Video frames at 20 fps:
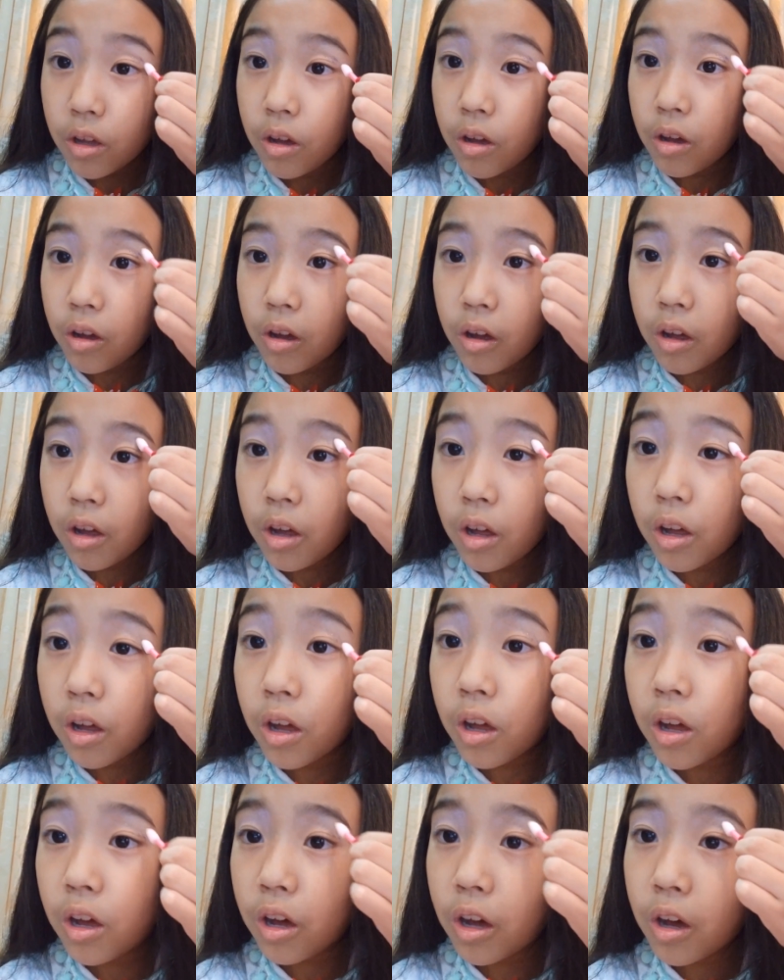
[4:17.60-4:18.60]

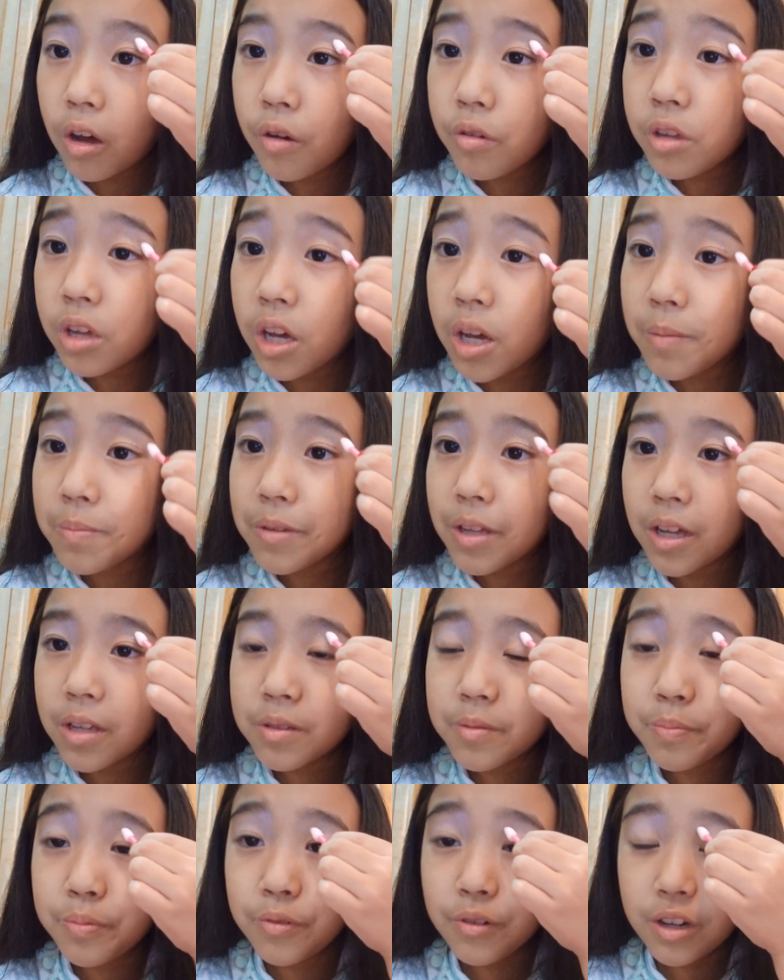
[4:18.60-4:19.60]
Oh, yep.
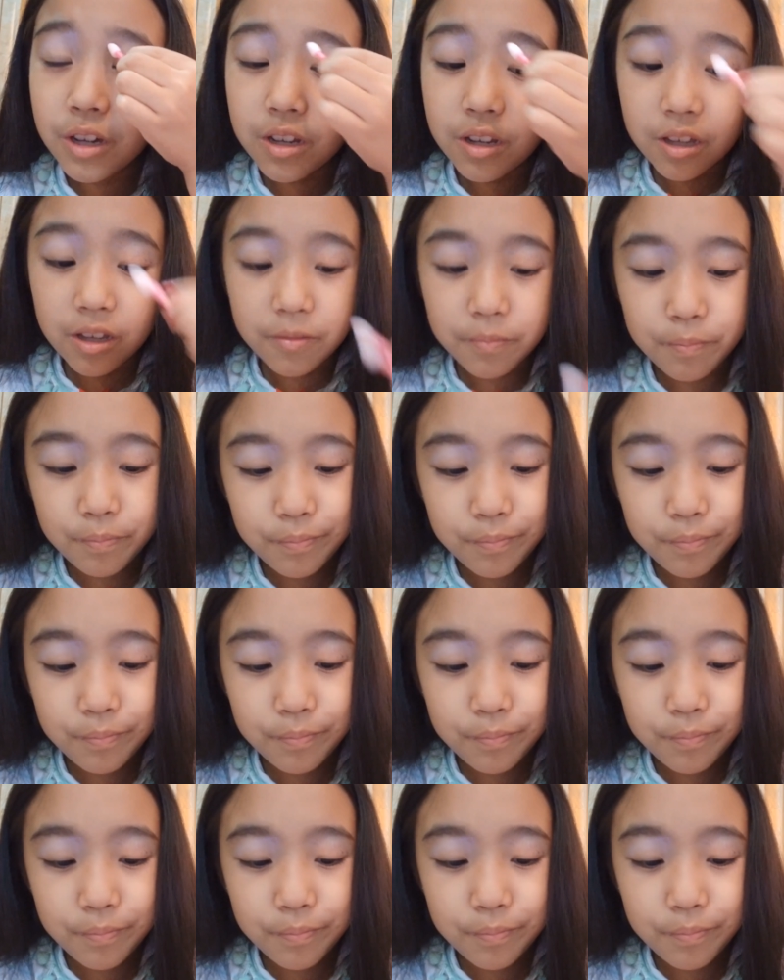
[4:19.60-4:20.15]
That's pretty.